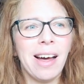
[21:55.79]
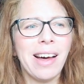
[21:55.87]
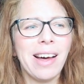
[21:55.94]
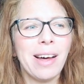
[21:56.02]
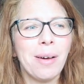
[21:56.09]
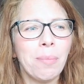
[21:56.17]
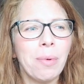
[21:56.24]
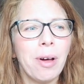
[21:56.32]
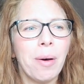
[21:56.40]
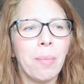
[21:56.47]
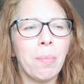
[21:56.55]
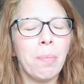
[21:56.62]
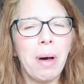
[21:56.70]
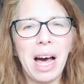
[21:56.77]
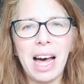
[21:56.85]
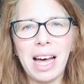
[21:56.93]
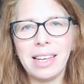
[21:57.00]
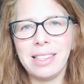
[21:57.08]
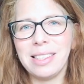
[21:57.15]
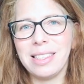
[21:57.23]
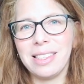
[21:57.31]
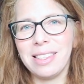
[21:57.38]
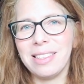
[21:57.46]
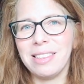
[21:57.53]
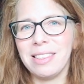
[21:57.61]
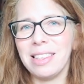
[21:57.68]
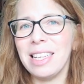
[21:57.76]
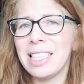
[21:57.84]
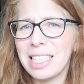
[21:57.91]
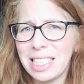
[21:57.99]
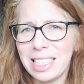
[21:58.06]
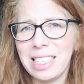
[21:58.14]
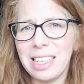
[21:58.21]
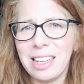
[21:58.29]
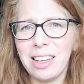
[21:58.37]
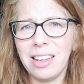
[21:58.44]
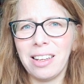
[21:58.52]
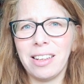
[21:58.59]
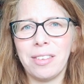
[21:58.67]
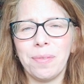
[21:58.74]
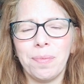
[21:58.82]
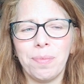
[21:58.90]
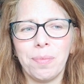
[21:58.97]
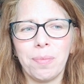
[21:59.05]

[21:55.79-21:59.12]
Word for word: um, but it's still